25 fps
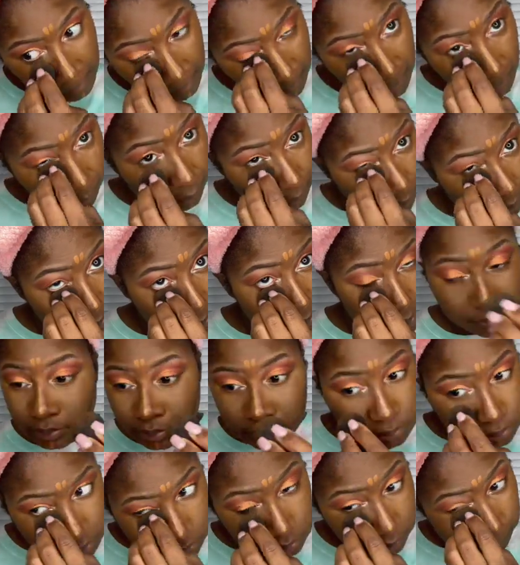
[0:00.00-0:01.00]
fit my
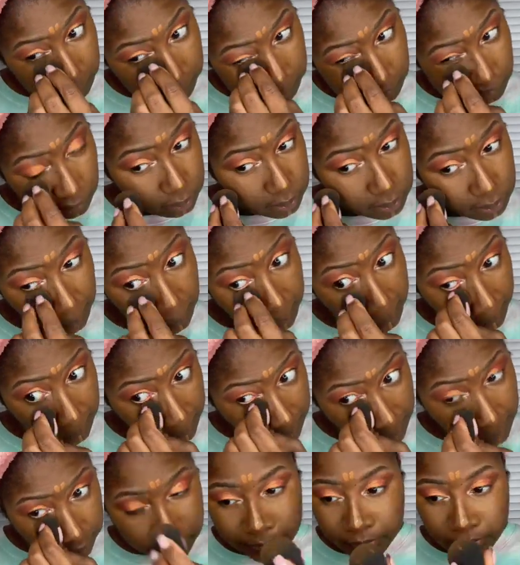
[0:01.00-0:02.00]
face, so I
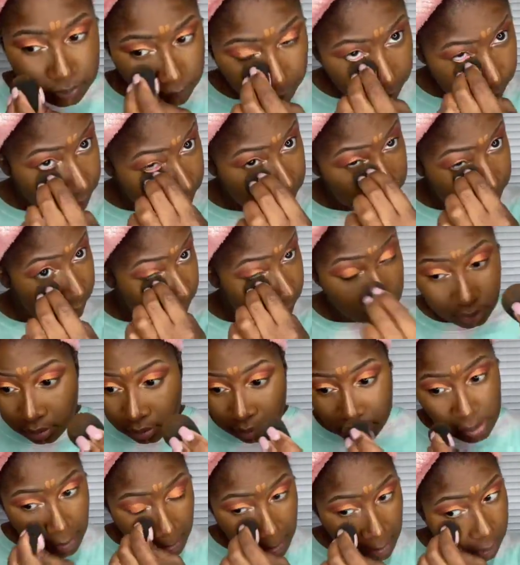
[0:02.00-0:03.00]
leave it just like that.
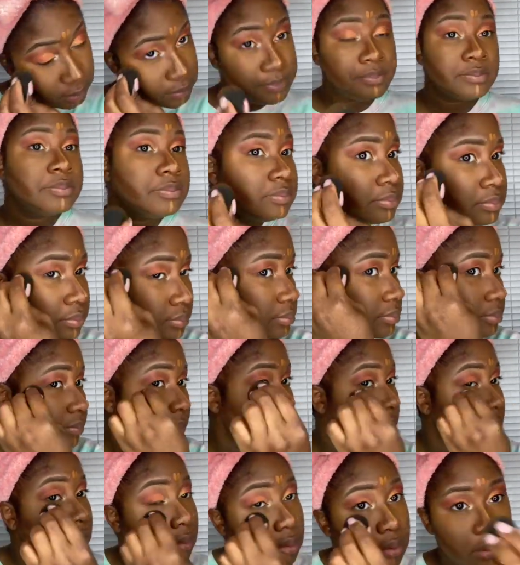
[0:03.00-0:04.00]
So
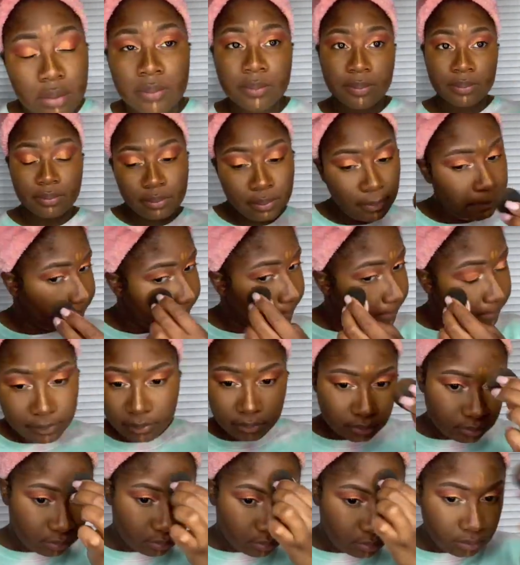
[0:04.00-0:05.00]
as you
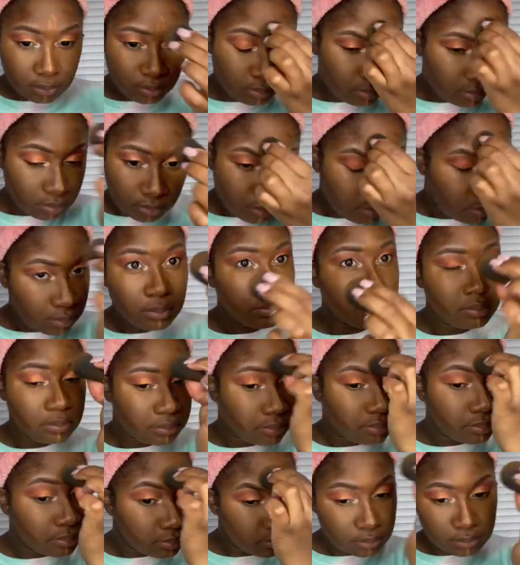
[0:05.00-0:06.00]
saw, I just put
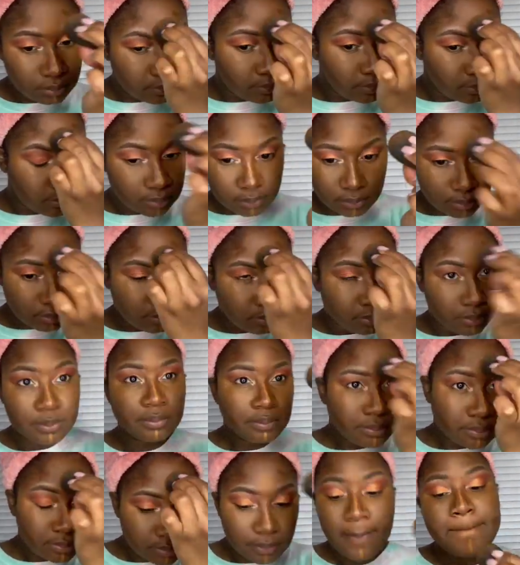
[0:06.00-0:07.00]
on my Fenty
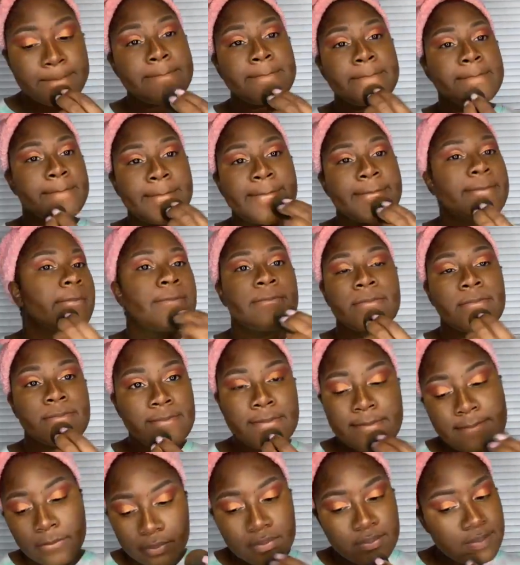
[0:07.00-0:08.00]
Cream
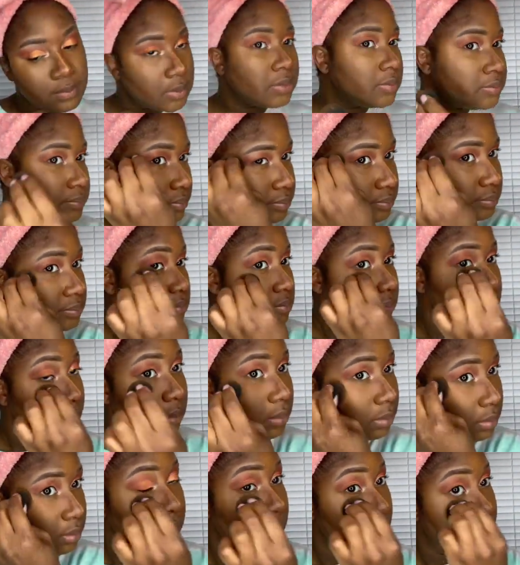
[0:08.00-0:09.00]
contour
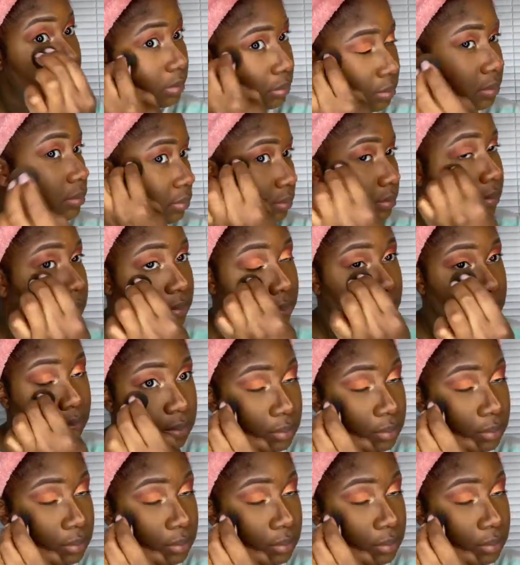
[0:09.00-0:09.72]
stick, and that is for